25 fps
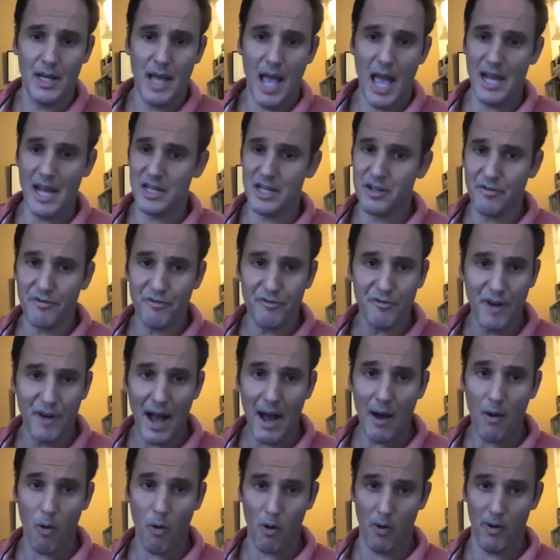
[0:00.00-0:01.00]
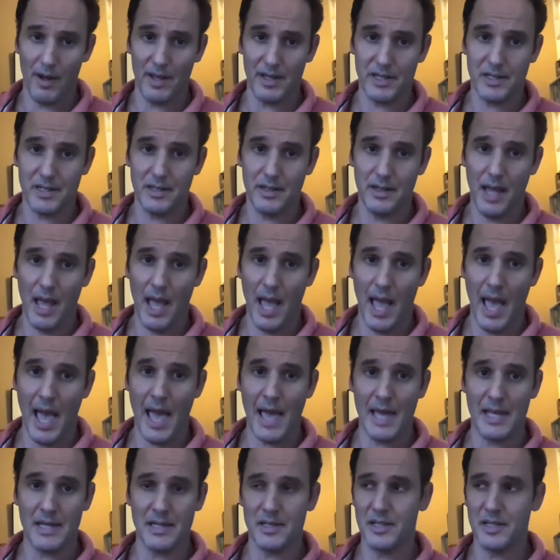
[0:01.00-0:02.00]
and devour it
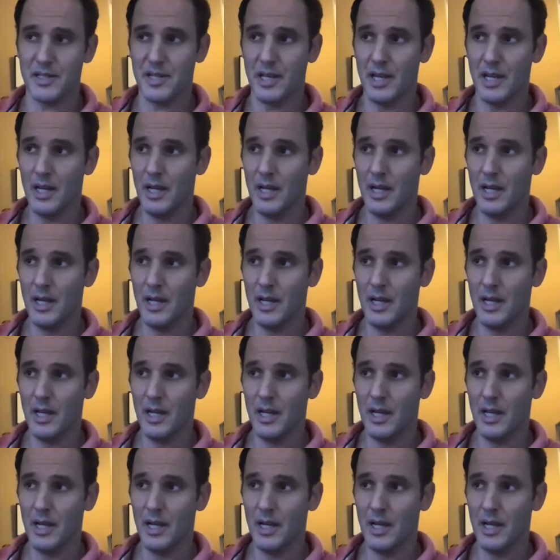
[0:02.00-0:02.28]
and